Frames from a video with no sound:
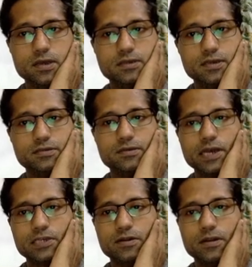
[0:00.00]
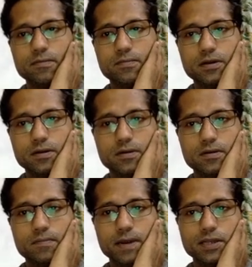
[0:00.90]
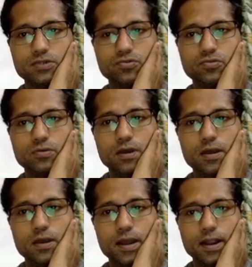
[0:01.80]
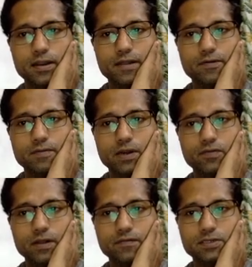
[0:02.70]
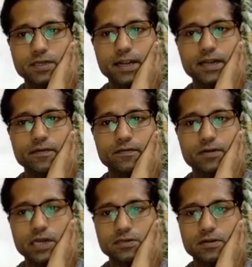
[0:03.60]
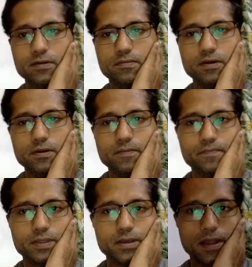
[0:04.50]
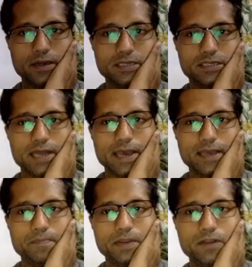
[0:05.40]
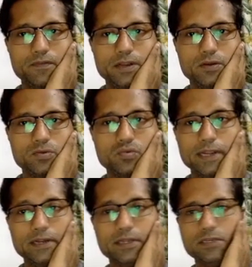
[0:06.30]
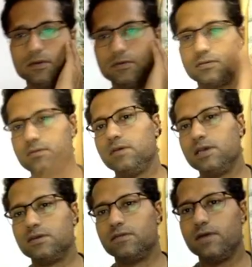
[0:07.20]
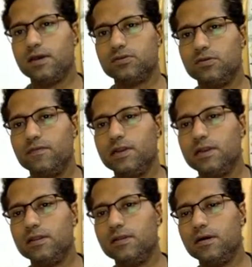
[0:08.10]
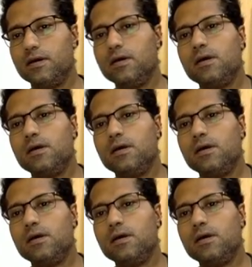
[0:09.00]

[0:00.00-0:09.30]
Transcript: Since the rational number minus 2 and 11 by 12 is a negative rational number and it is lying between two integers x and y, so definitely the